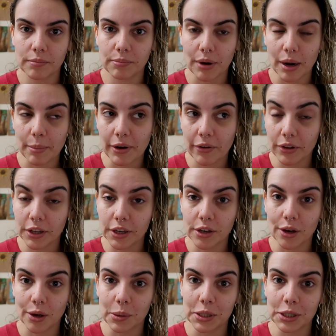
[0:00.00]
primarily
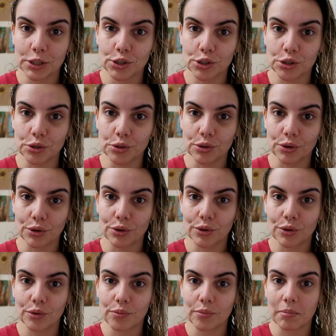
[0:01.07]
going
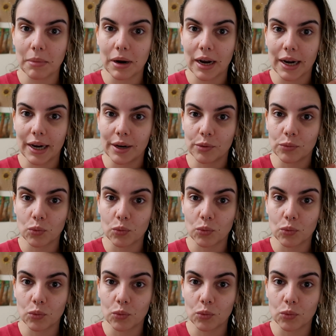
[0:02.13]
to my